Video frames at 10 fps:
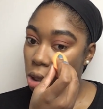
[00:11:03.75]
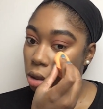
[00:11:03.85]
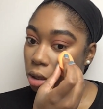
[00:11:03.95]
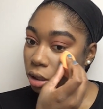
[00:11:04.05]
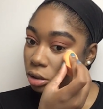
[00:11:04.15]

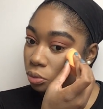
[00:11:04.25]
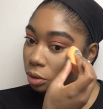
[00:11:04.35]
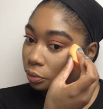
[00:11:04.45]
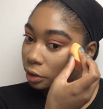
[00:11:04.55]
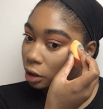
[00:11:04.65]
That's where
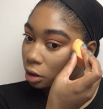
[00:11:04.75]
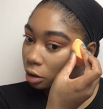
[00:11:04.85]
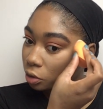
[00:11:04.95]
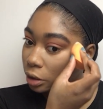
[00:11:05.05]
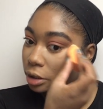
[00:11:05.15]
we are
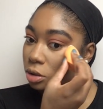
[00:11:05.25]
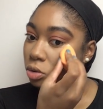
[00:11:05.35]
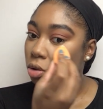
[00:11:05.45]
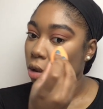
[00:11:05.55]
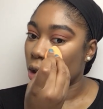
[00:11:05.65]
going to
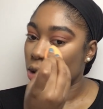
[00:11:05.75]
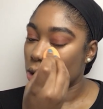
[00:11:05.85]
set.